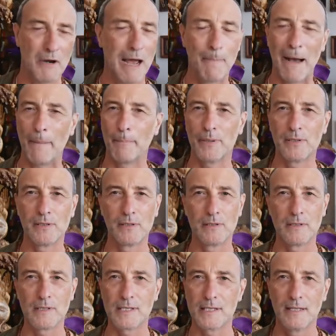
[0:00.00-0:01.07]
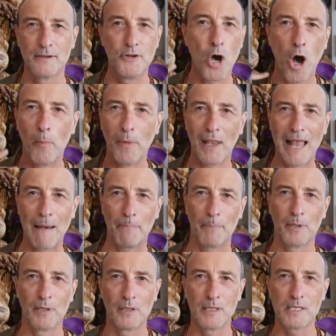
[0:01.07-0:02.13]
crab apples, normal
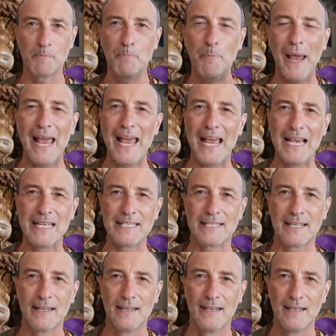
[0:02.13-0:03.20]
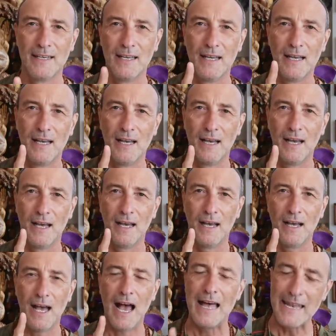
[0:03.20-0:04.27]
apples, pears.
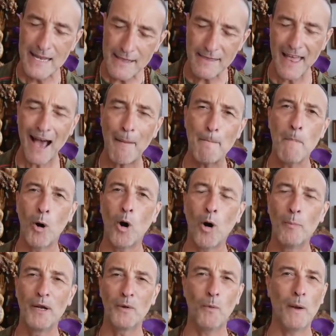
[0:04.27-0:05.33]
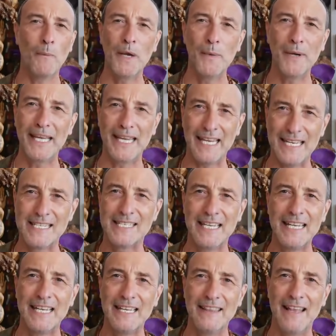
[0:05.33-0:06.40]
And in that moment when we were kids
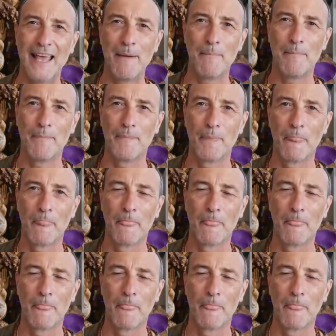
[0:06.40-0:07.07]
eating them,